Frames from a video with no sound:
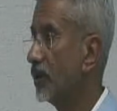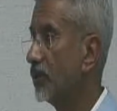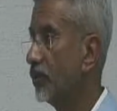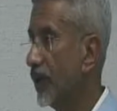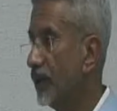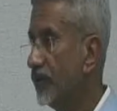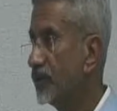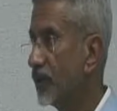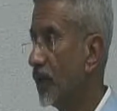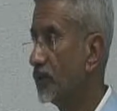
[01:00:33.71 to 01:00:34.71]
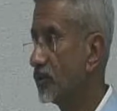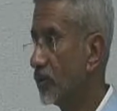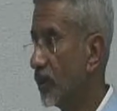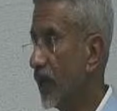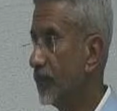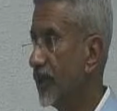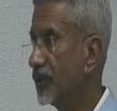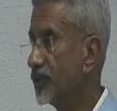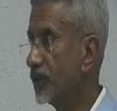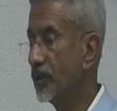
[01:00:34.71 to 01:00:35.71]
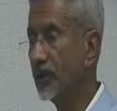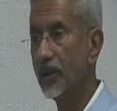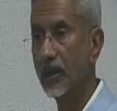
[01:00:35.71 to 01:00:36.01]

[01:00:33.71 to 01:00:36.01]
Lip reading: to envisage collaboration